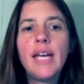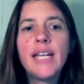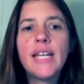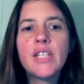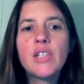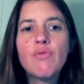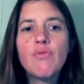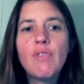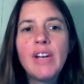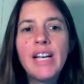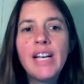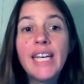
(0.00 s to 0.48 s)

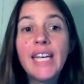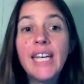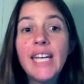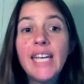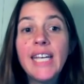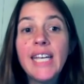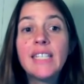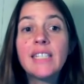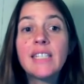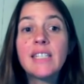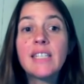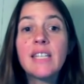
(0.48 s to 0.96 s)
It's really
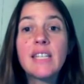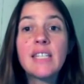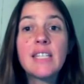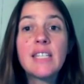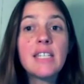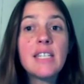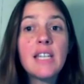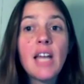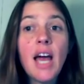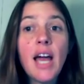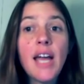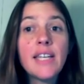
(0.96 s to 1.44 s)
keen,
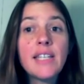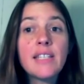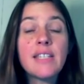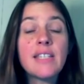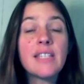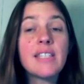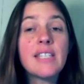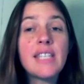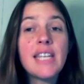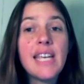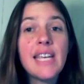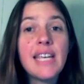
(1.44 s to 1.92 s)
nice
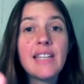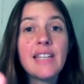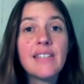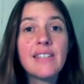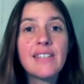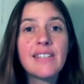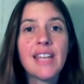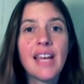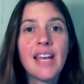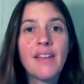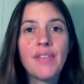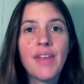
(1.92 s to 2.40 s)
to see,
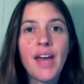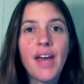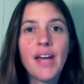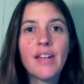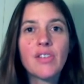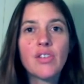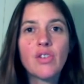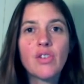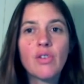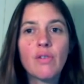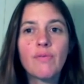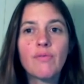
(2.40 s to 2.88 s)
isn't it,
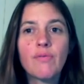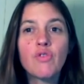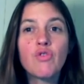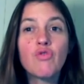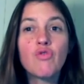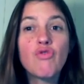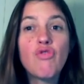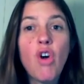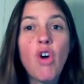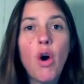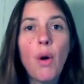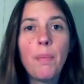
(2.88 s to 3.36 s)
that sort of
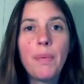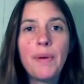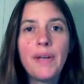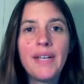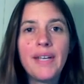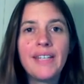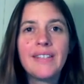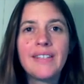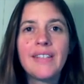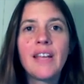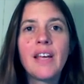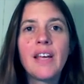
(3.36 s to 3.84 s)
drop
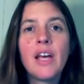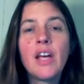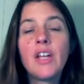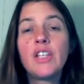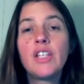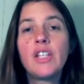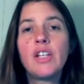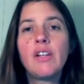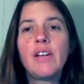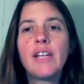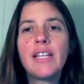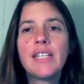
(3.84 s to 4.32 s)
in
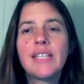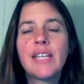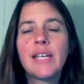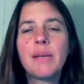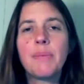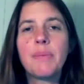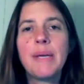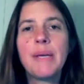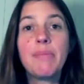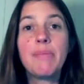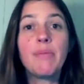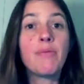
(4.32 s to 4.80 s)
newly
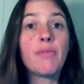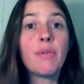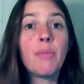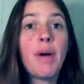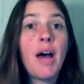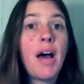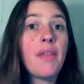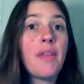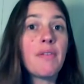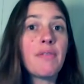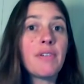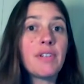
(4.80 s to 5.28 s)
sick people
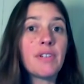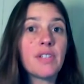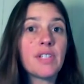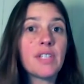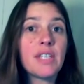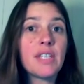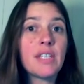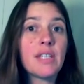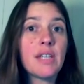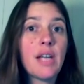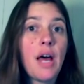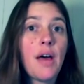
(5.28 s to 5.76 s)
from other
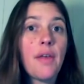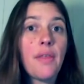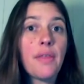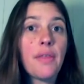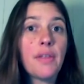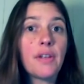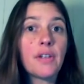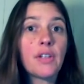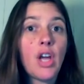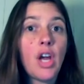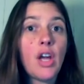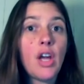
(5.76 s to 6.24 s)
illnesses other
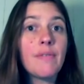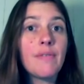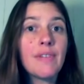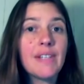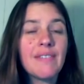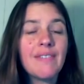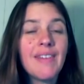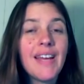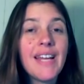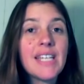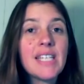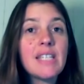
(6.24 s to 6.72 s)
than COVID.
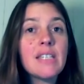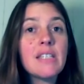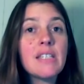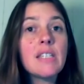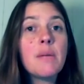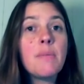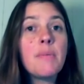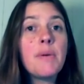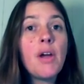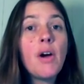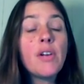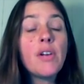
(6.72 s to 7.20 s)
And that's,
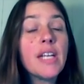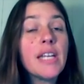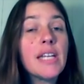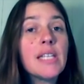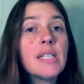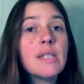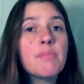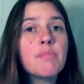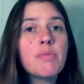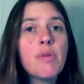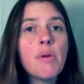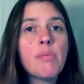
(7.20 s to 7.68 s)
to be
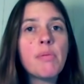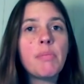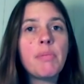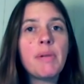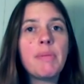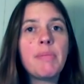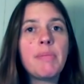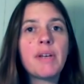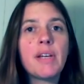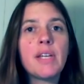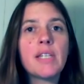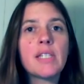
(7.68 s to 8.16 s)
honest,
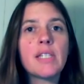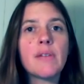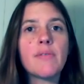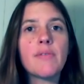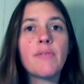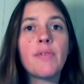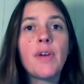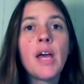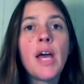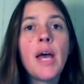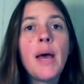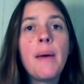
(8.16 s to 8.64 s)
probably because
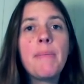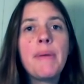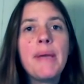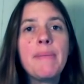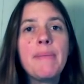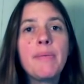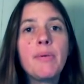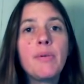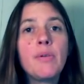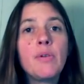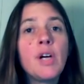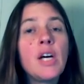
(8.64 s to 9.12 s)
of
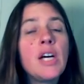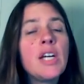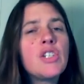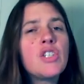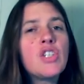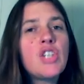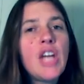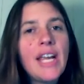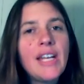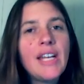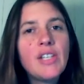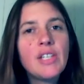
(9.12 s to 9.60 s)
people
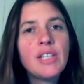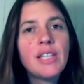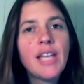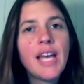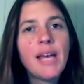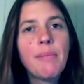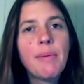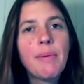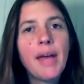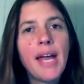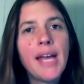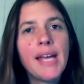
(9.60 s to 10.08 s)
changing
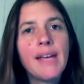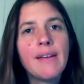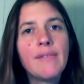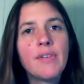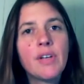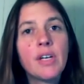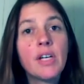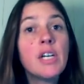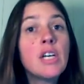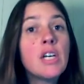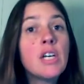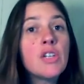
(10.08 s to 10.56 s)
their
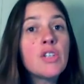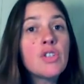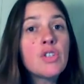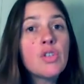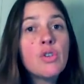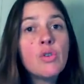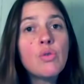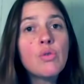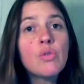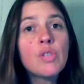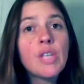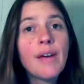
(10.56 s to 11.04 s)
behaviour,
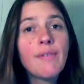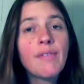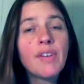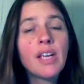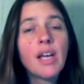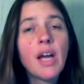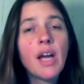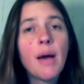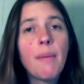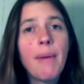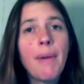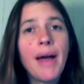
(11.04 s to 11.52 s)
schools
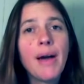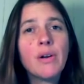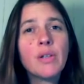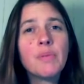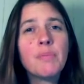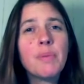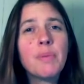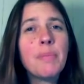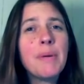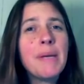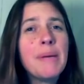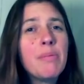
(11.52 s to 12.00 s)
having come
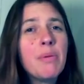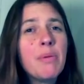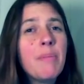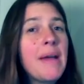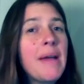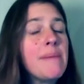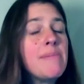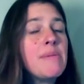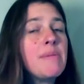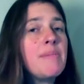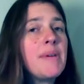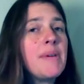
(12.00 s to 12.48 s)
out, but people
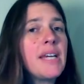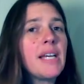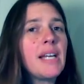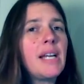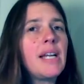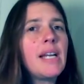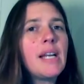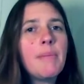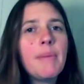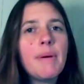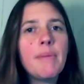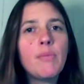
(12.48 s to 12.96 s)
maybe being a
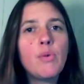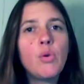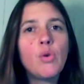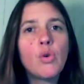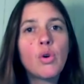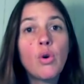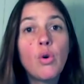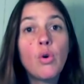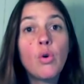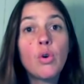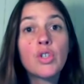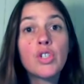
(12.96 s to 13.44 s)
little bit
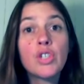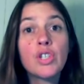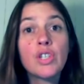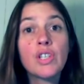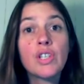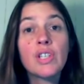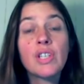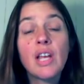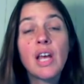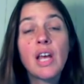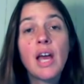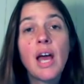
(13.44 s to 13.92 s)
more
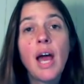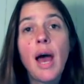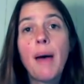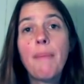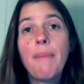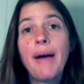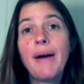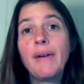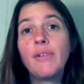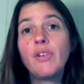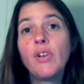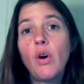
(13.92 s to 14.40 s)
cautious
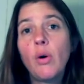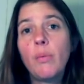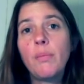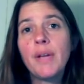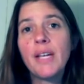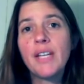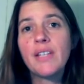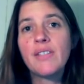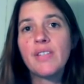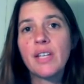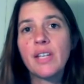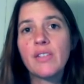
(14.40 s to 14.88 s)
about not
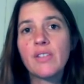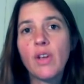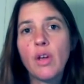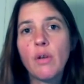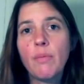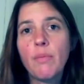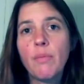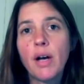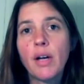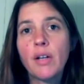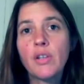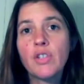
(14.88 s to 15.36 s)
mixing so
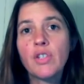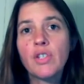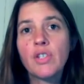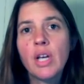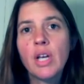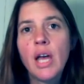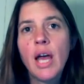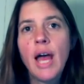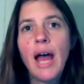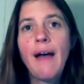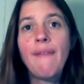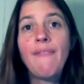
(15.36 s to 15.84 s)
much.
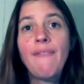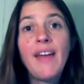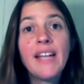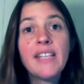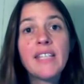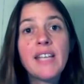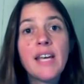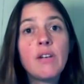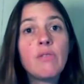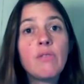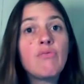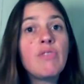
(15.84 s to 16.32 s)
And
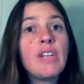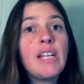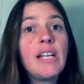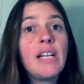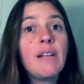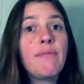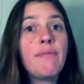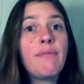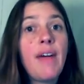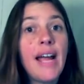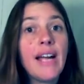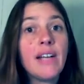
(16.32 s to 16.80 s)
that's had a real
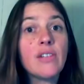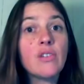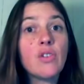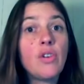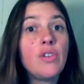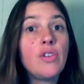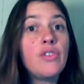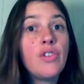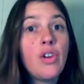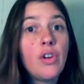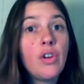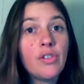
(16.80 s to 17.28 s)
effect
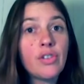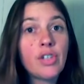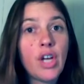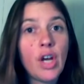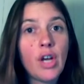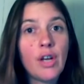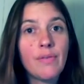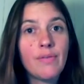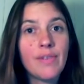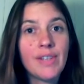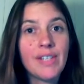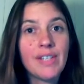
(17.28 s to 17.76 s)
on
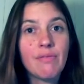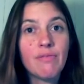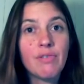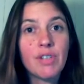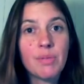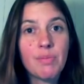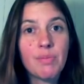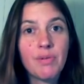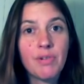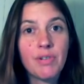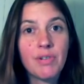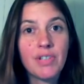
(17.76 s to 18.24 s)
non-COVID
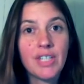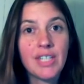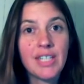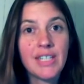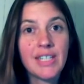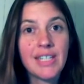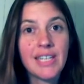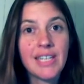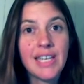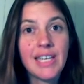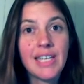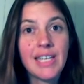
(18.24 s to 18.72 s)
respiratory
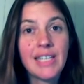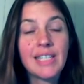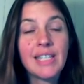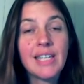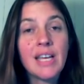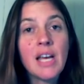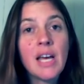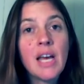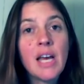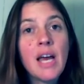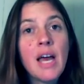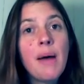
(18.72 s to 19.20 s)

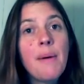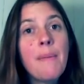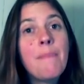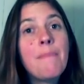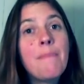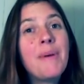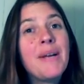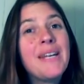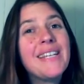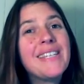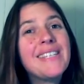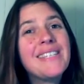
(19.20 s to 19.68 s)
disease.
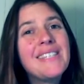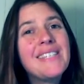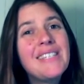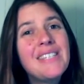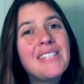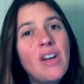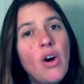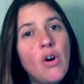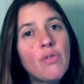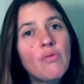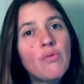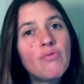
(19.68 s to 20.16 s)
But it's
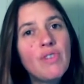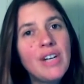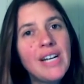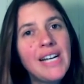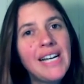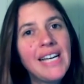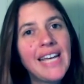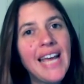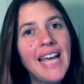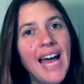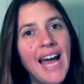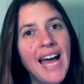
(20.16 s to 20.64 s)
not
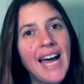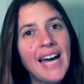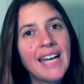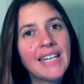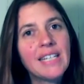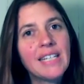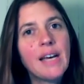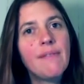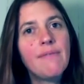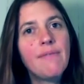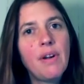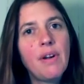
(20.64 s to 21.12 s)
really
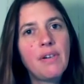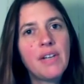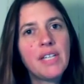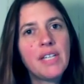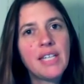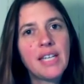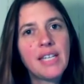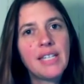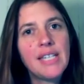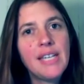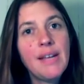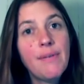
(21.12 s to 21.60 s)
had a very
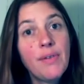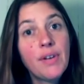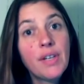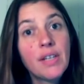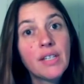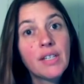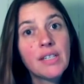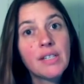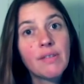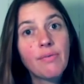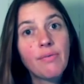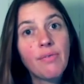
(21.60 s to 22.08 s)

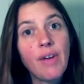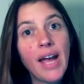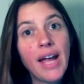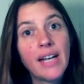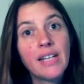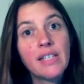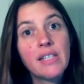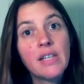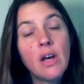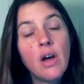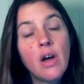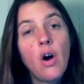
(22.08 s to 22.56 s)
significant
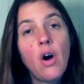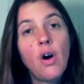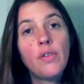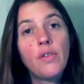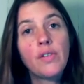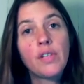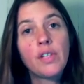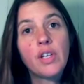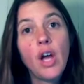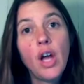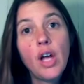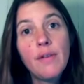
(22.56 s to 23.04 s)
effect
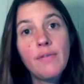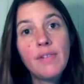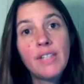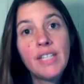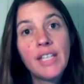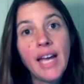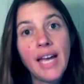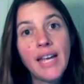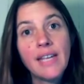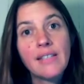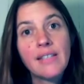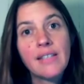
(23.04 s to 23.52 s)
on the COVID
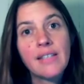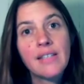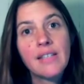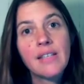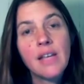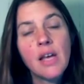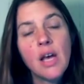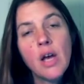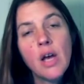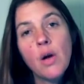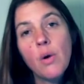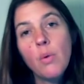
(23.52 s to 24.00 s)

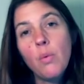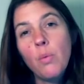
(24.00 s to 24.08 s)
cases.